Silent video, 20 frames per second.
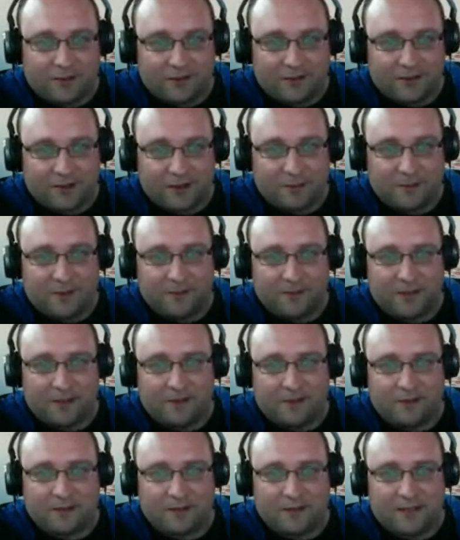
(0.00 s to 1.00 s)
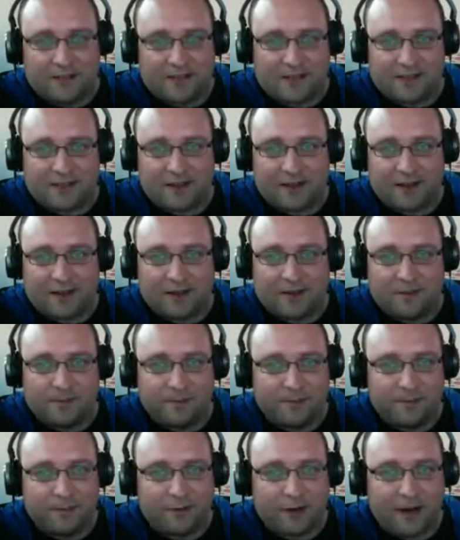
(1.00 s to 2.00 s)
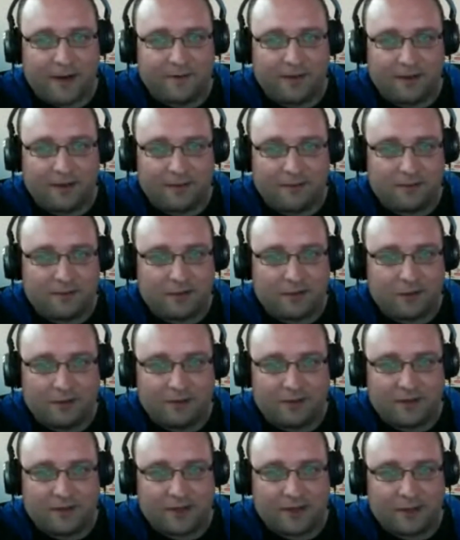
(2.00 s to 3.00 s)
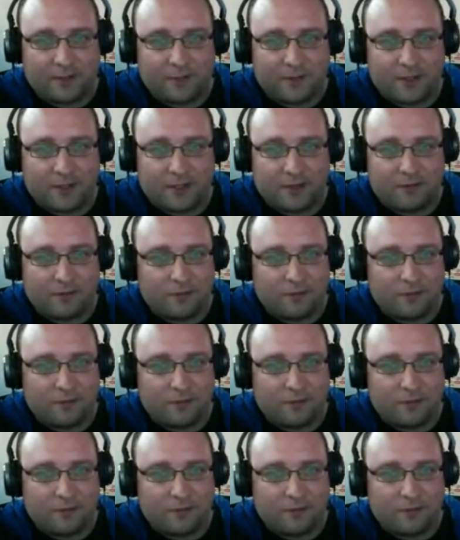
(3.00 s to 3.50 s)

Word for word: the corn? I'm confused. Is this like a private torrent site?